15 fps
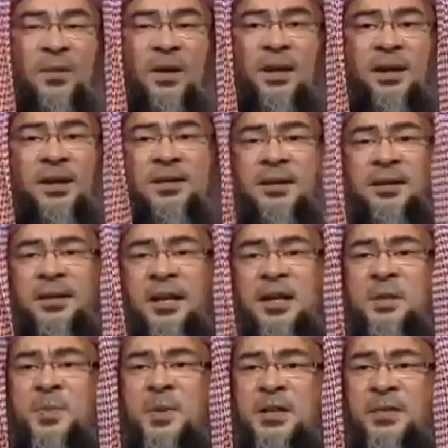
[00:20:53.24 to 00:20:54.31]
There isn't
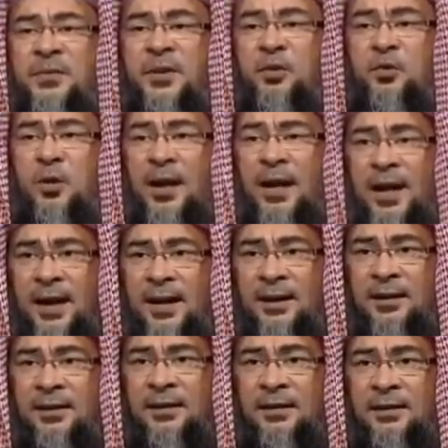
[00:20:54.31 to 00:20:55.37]
any specific dua
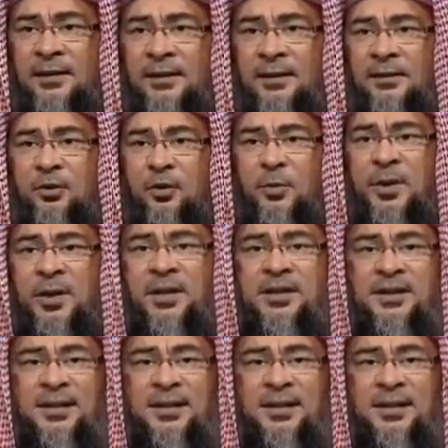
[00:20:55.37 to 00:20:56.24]
to be